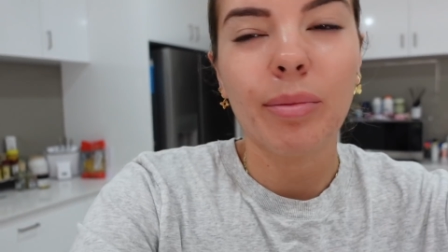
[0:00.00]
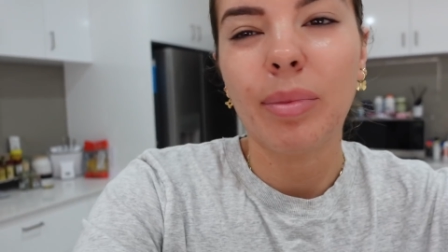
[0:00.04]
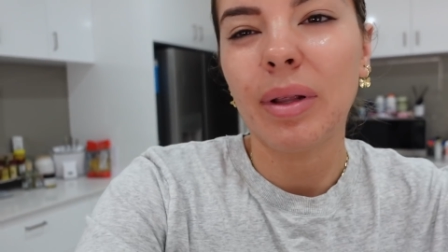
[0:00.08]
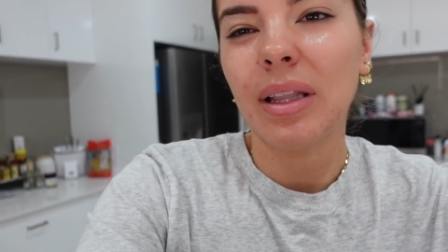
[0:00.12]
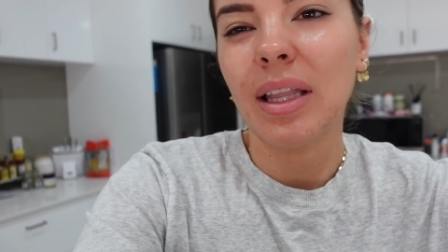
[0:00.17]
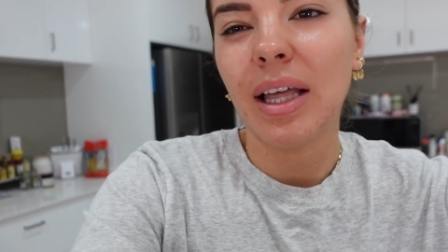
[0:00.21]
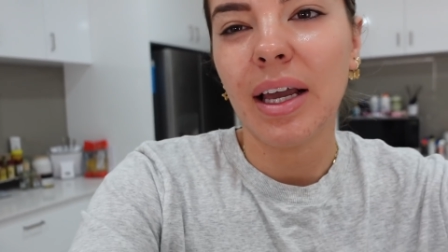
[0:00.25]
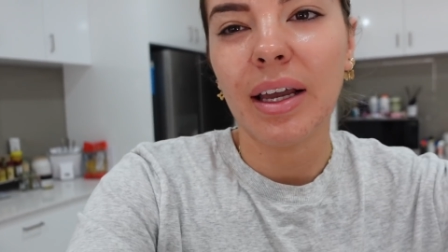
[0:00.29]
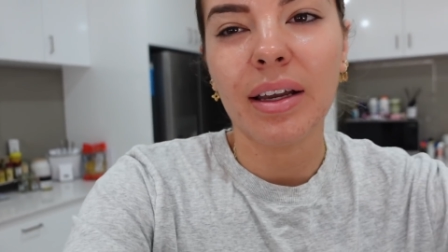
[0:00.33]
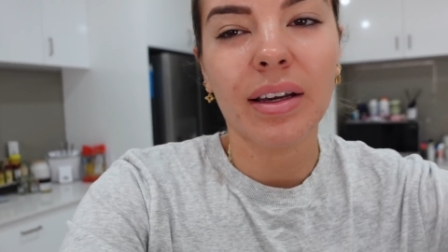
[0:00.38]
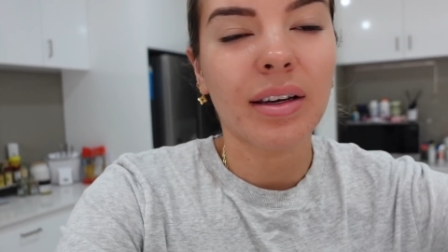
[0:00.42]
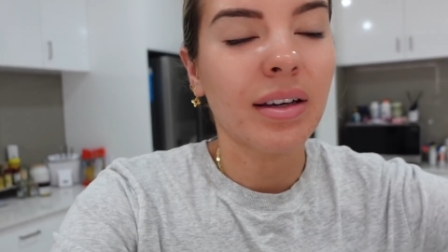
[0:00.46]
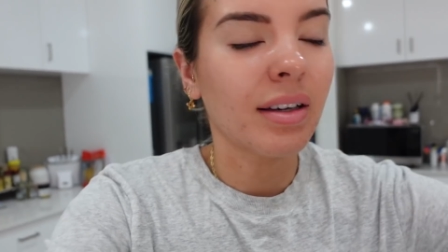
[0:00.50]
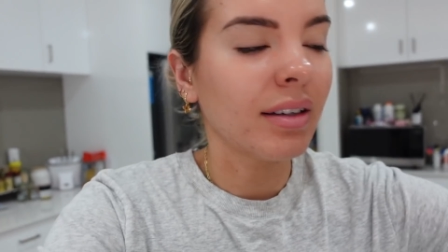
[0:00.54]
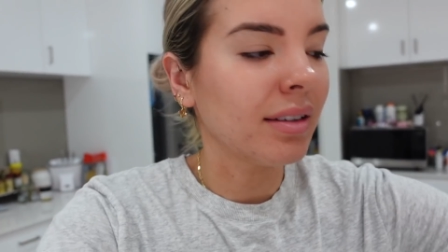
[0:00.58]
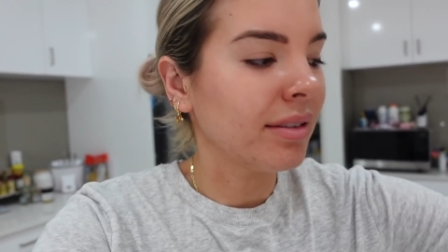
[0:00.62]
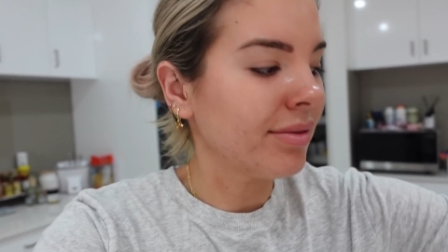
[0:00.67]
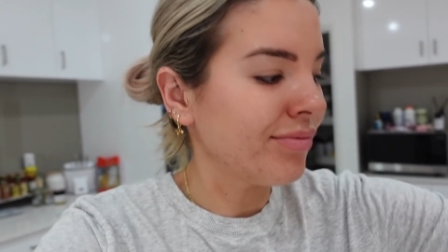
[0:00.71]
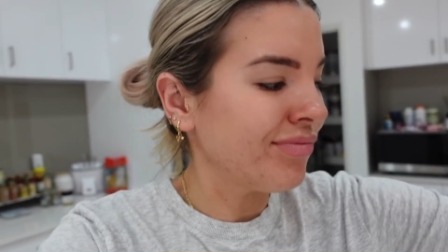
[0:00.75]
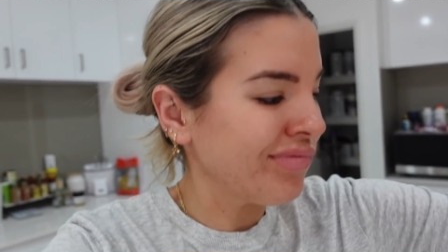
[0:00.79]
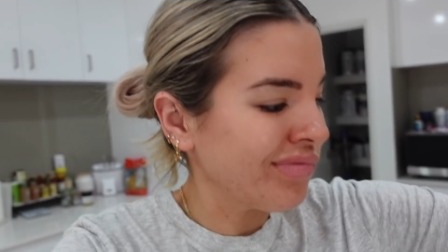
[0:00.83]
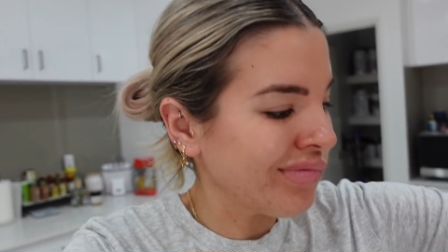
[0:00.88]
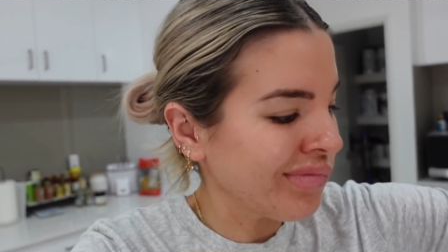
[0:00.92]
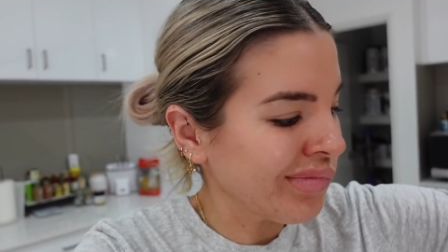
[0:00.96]
but like,
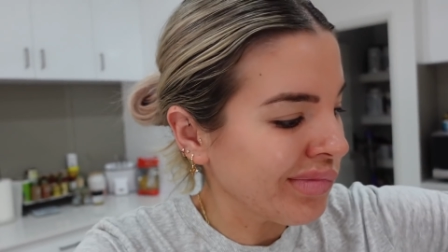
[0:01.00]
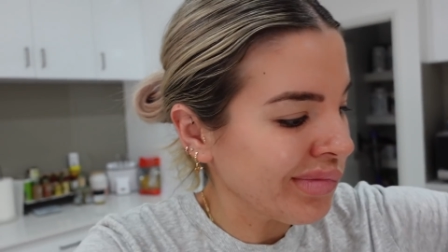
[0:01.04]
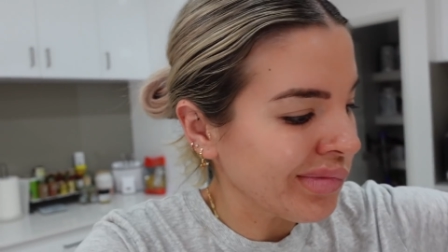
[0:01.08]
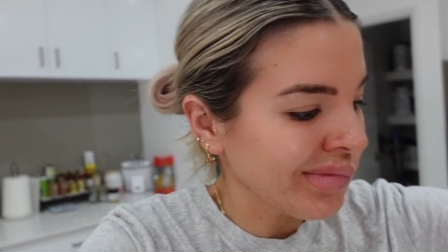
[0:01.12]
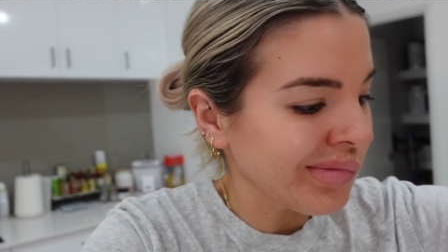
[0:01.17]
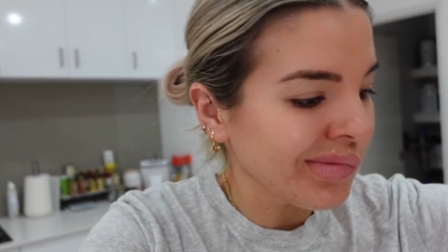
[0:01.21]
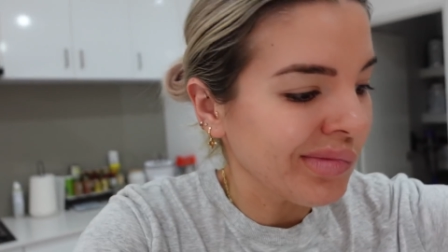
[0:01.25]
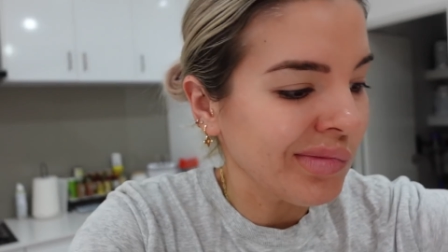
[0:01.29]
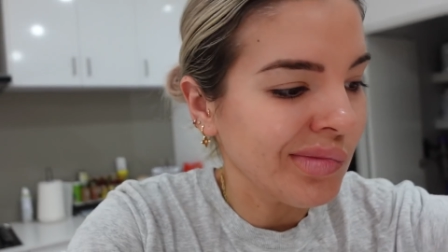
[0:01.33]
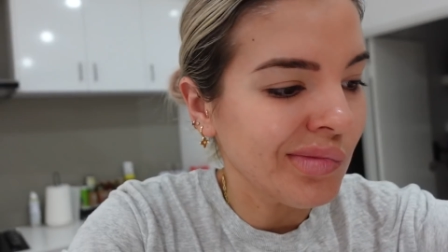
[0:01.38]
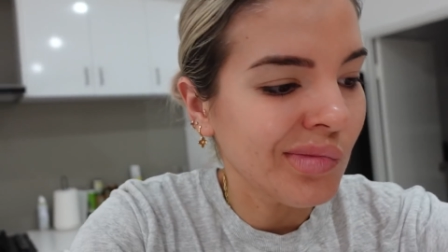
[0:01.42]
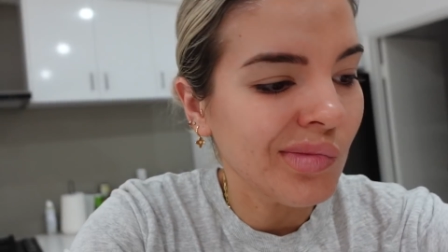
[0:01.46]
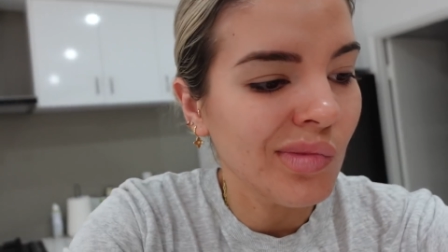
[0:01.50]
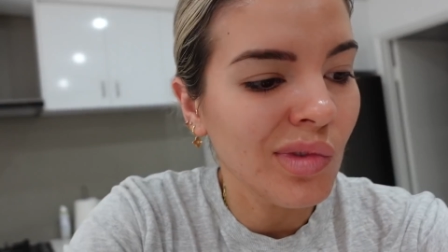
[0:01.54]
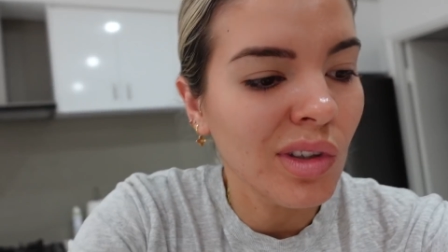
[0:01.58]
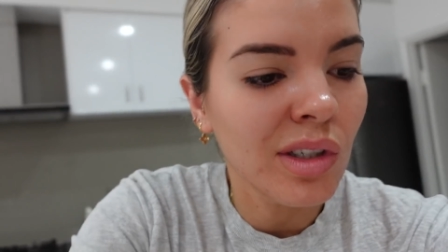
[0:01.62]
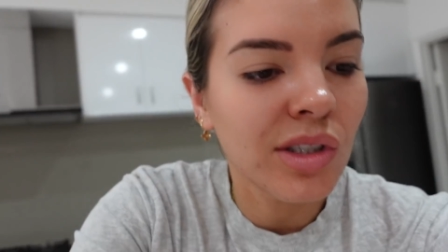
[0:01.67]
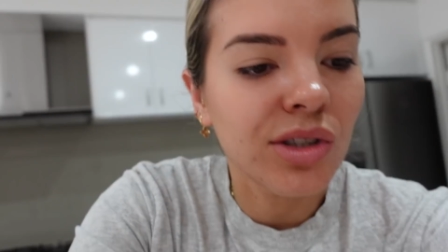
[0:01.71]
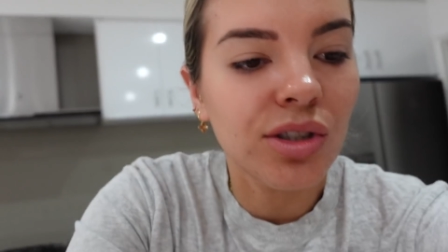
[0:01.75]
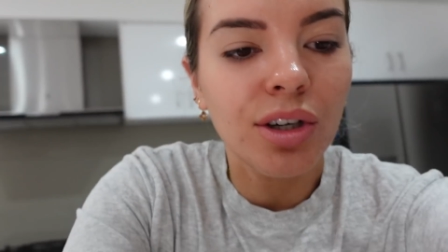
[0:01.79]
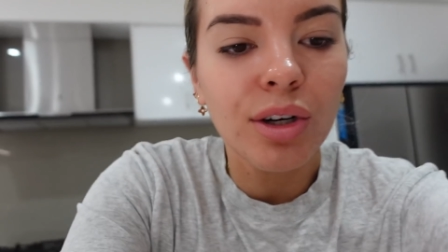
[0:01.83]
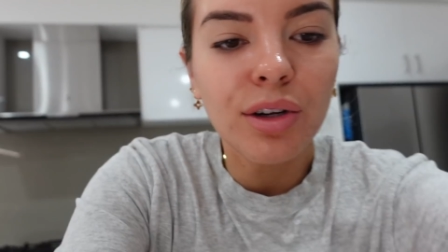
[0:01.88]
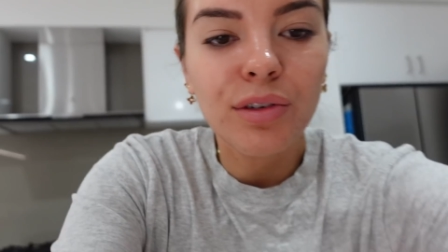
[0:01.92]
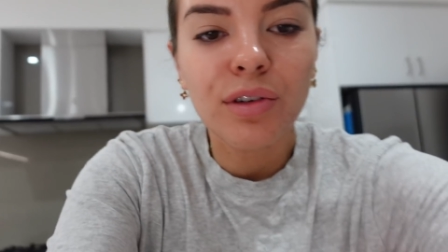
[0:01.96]

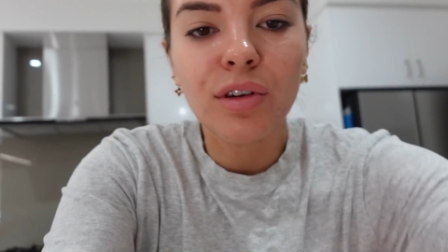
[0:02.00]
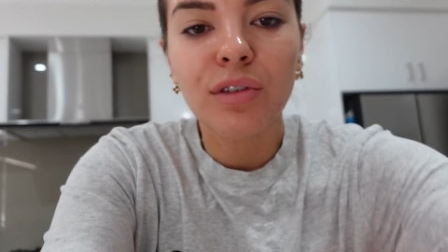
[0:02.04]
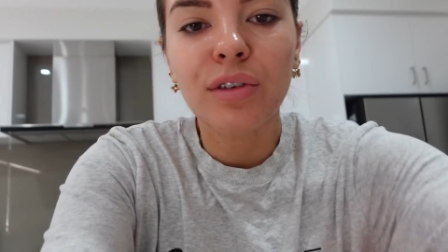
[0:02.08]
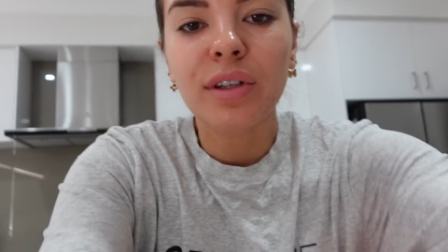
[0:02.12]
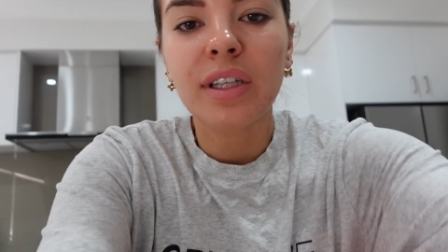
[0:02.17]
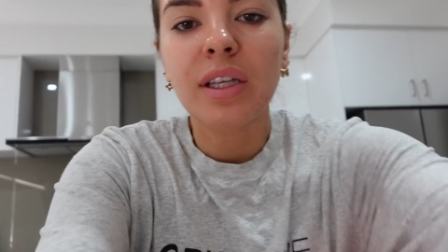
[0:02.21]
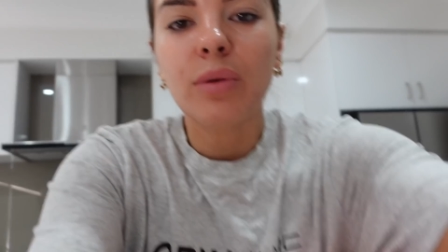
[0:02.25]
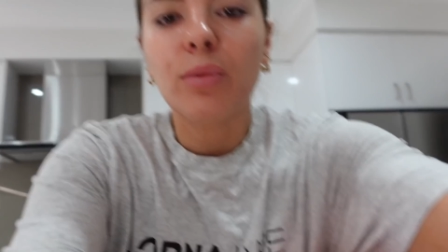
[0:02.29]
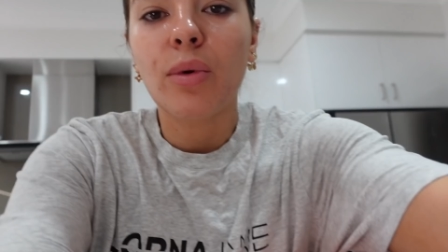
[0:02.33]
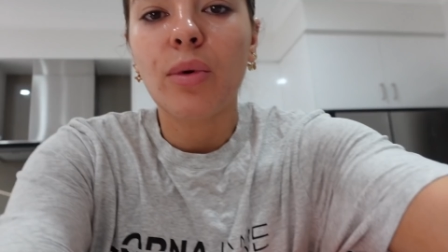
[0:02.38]
I don't know if it really